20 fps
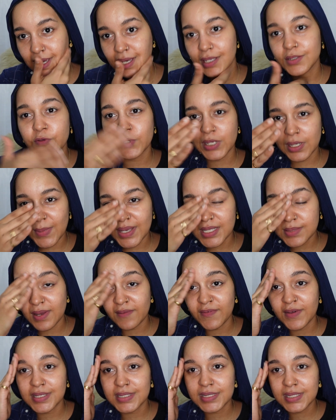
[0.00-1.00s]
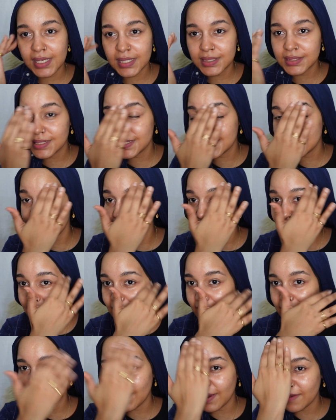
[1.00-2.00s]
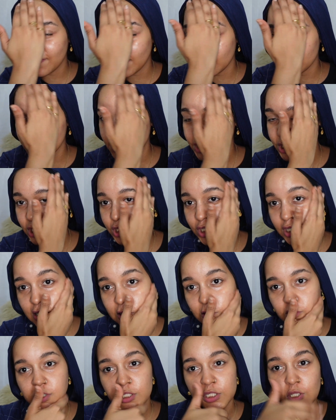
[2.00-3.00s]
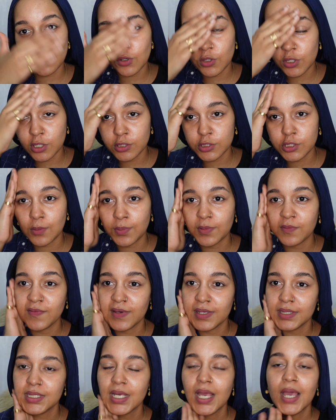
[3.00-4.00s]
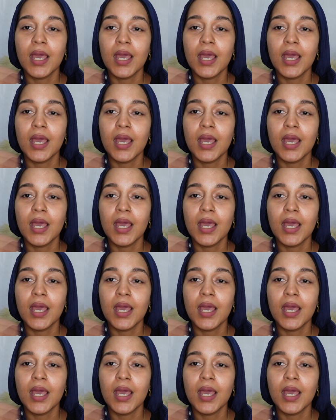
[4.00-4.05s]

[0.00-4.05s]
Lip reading: it really makes my face sticky, and my foundation just looks so good on top of it.